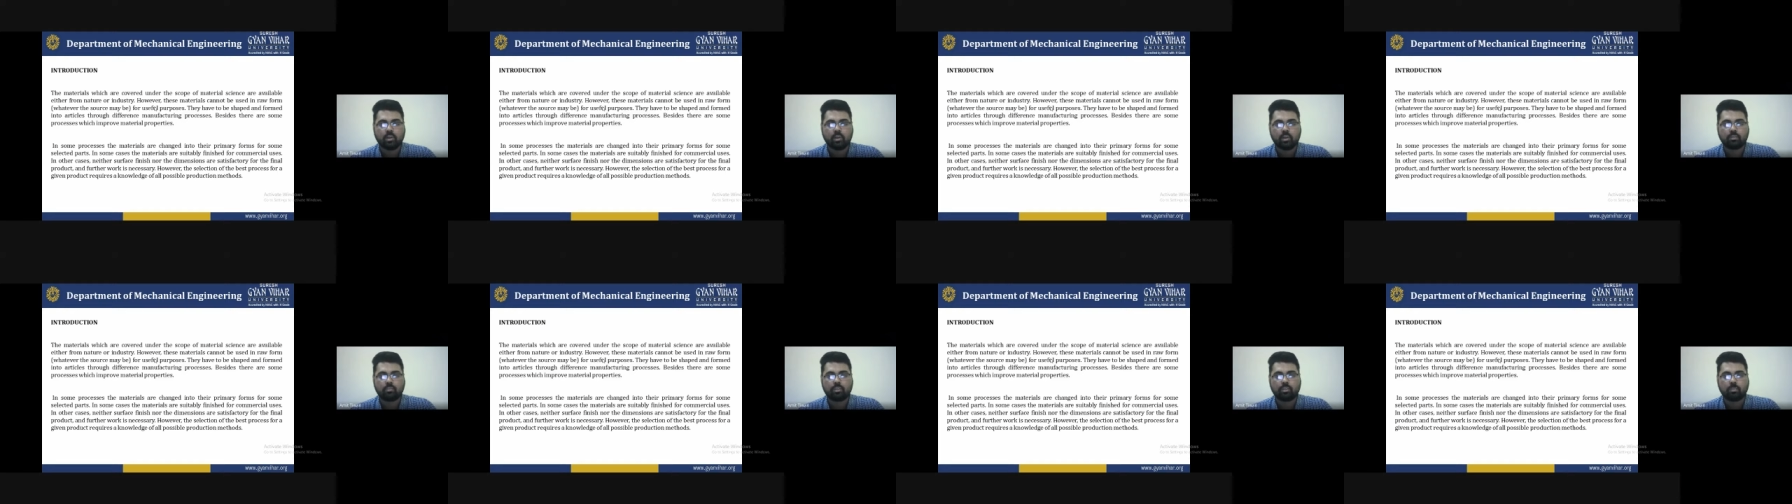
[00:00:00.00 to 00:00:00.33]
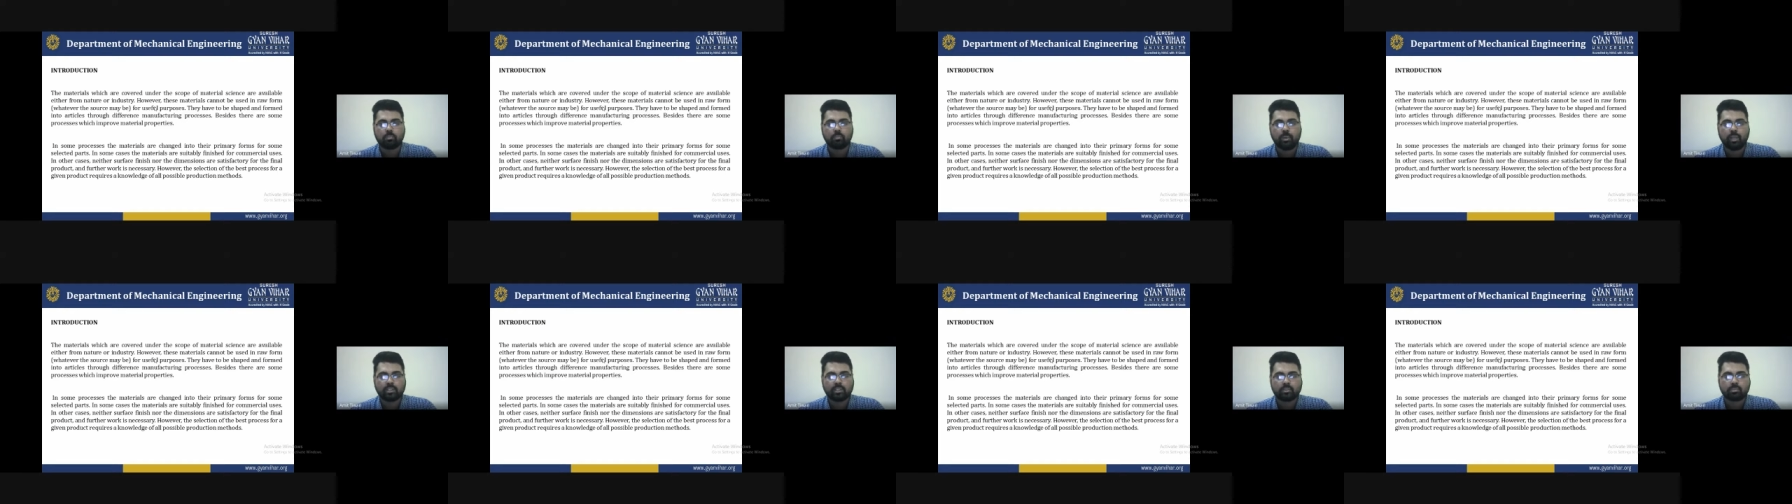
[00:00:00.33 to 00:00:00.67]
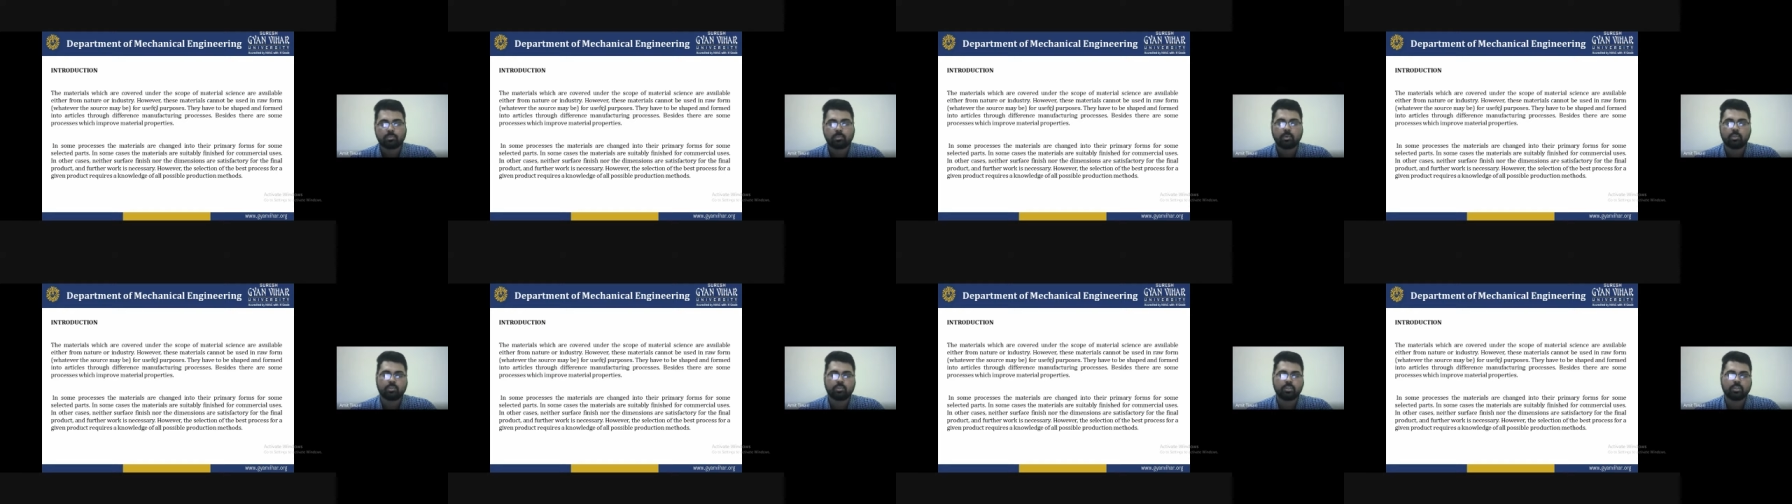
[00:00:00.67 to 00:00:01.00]
of the
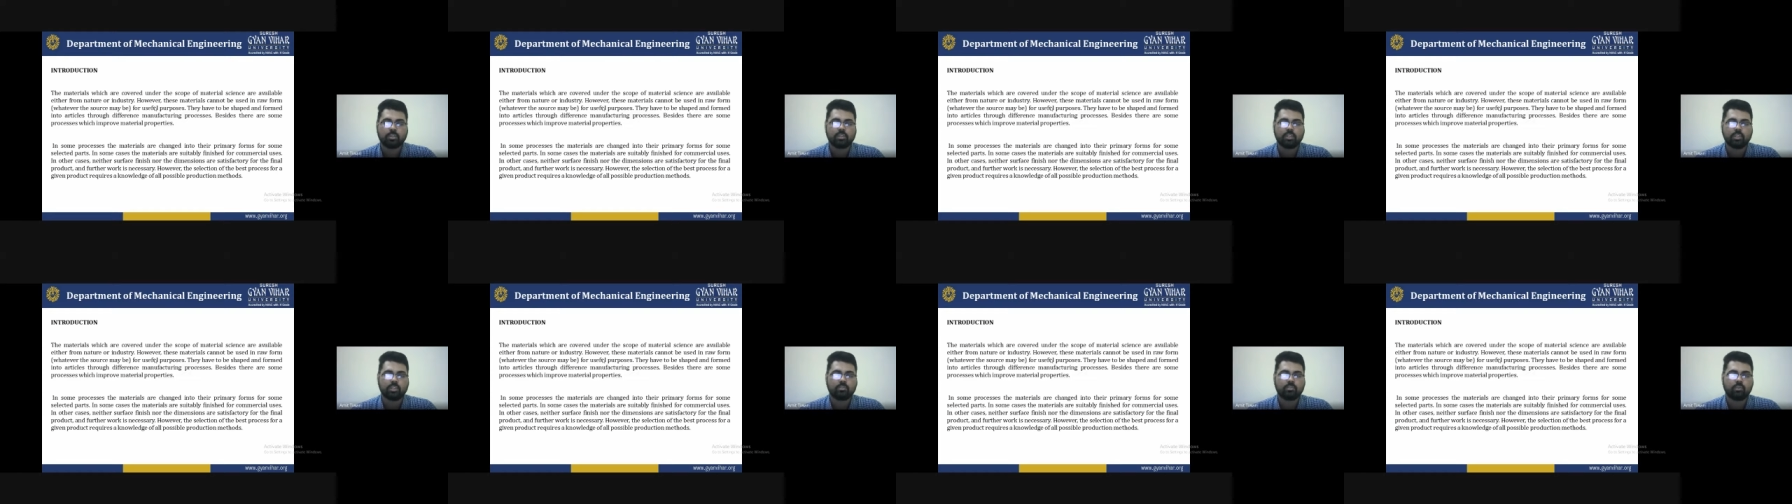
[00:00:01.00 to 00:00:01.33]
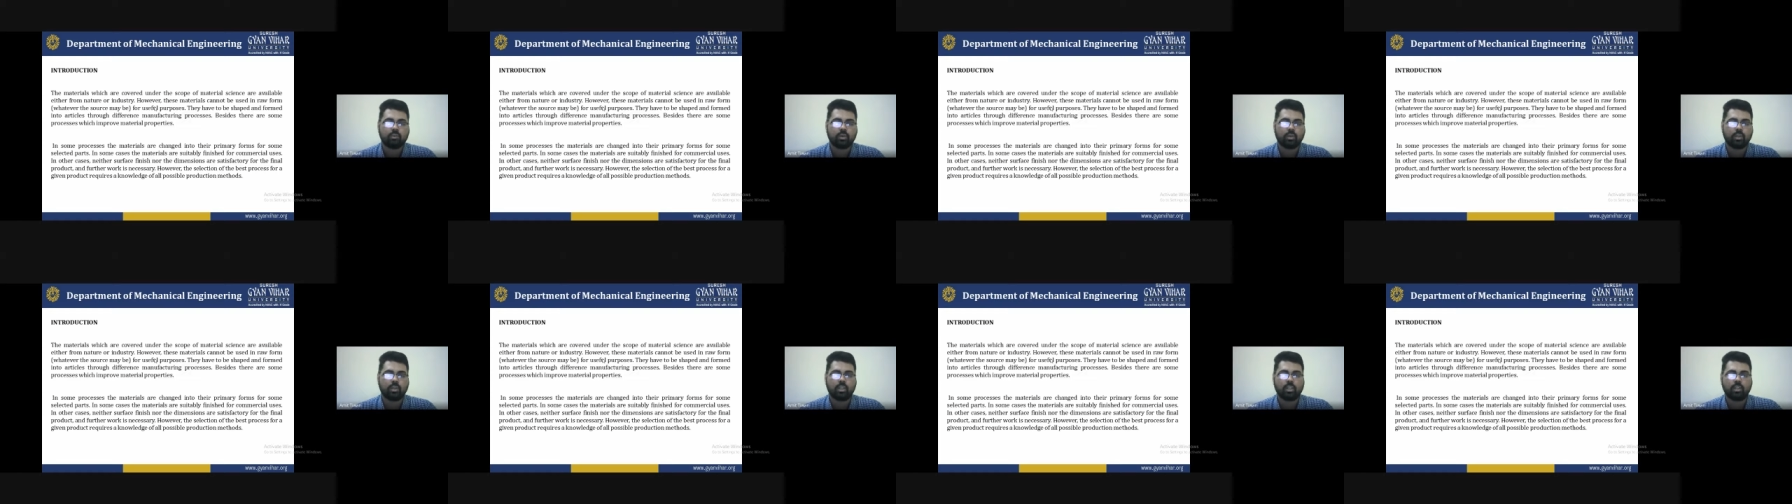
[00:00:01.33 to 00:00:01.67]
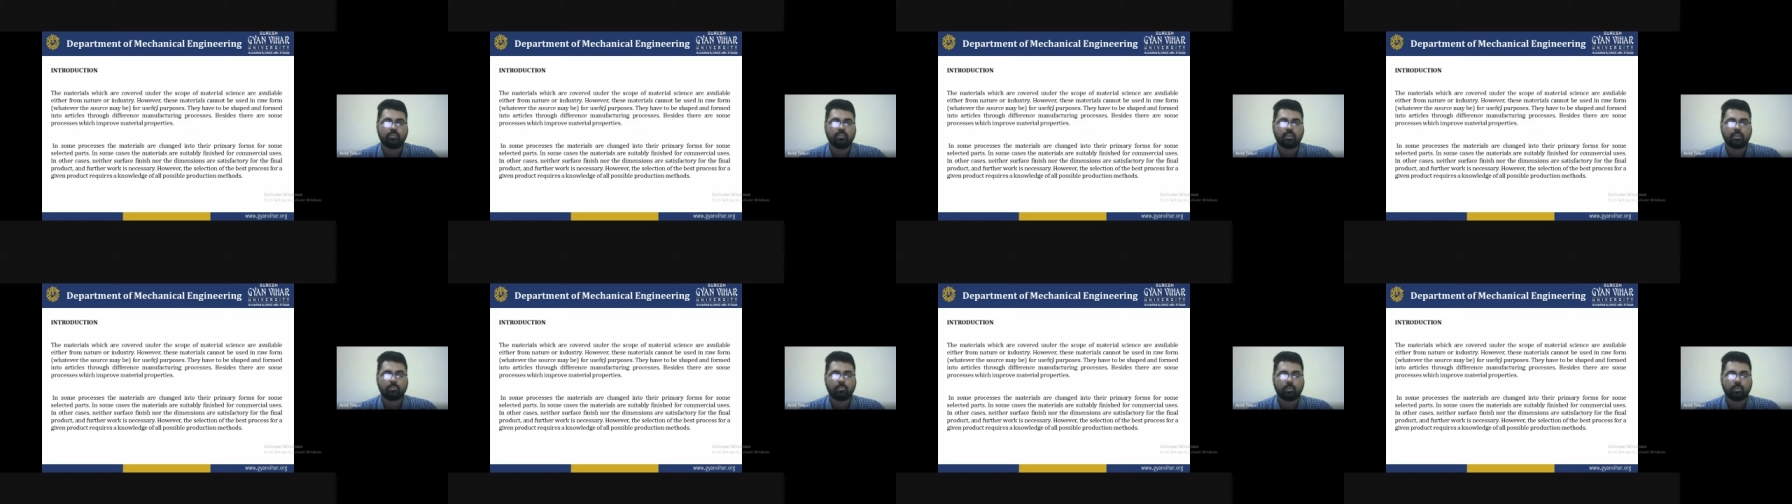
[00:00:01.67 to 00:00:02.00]
best processes for a
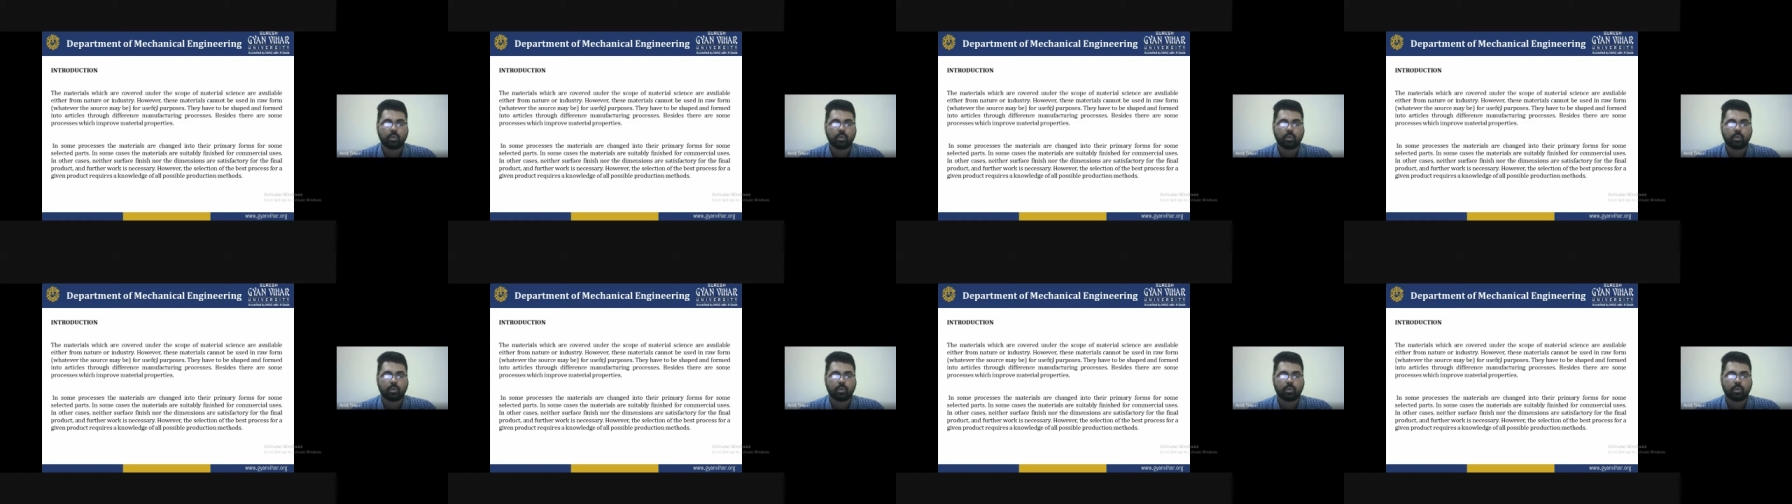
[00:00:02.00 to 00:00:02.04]
given